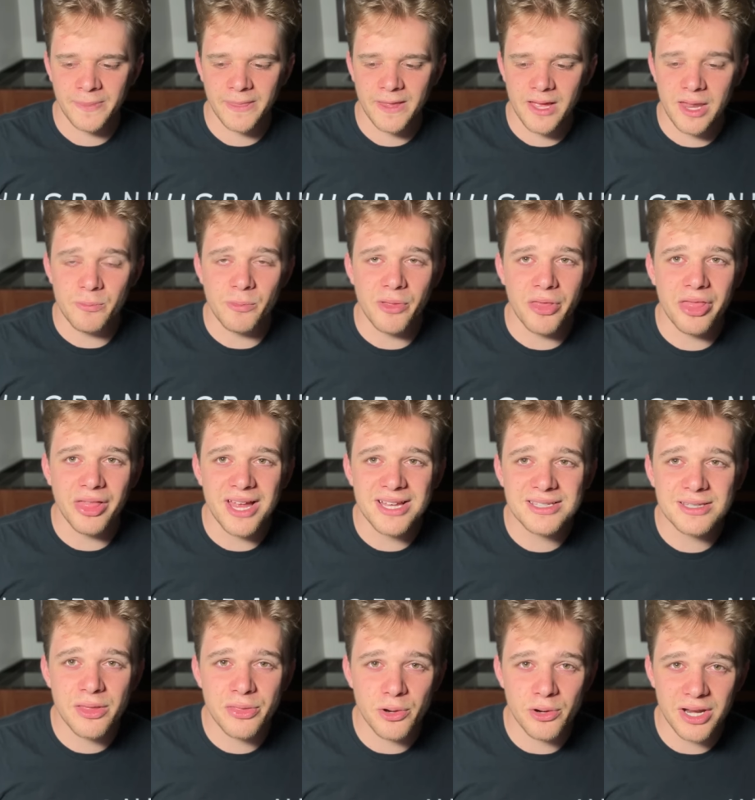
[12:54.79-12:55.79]
And with less
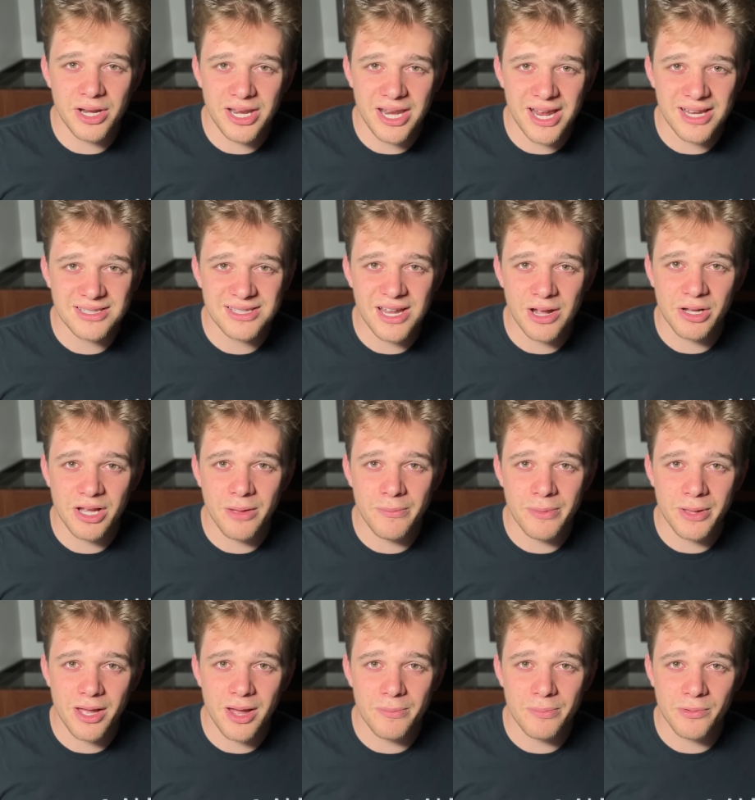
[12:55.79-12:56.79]
than thirty days now
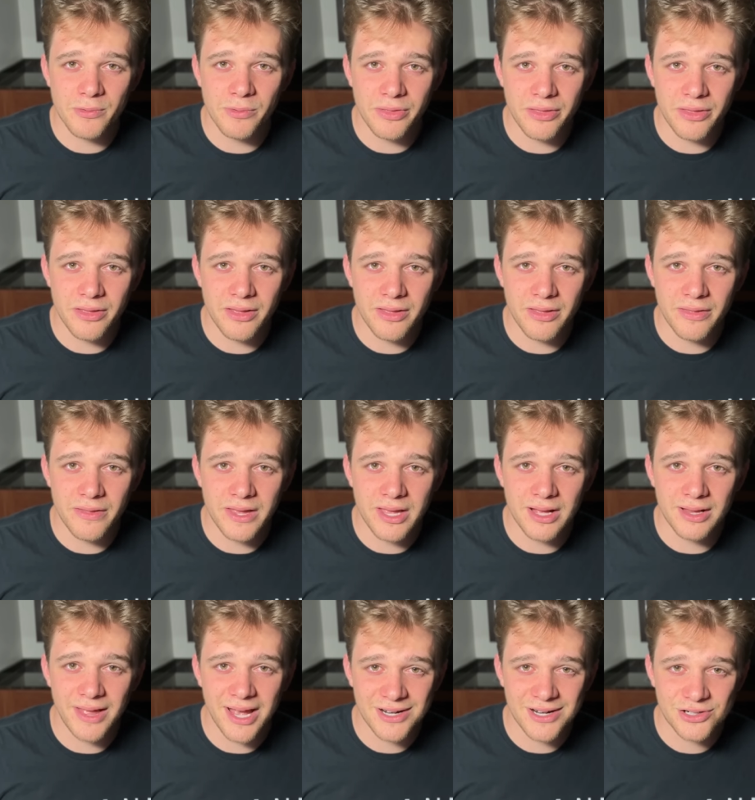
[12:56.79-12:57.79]
coming up with the
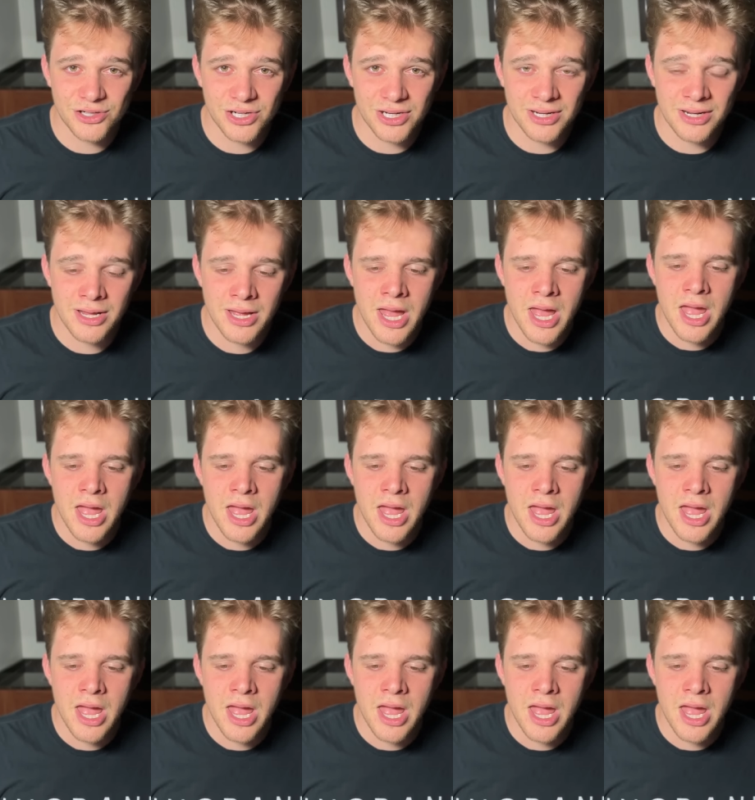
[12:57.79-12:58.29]
election,